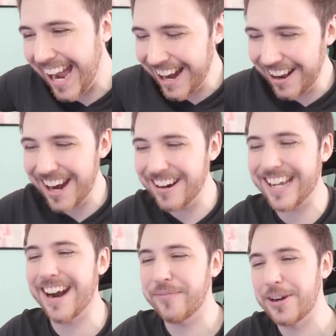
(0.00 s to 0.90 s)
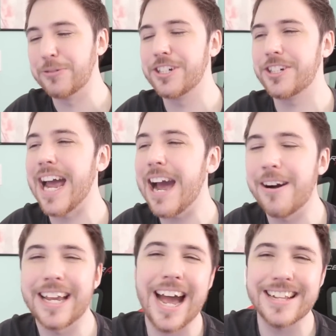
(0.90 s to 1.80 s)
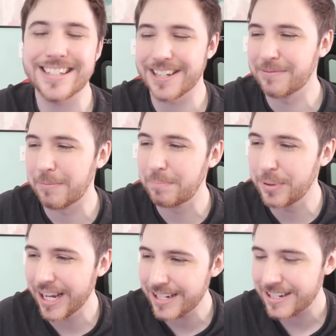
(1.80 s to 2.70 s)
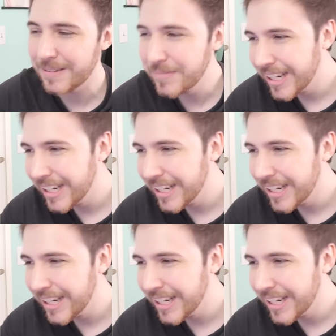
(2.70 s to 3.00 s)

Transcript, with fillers: I don't care for no Shao guy, son of a bitch.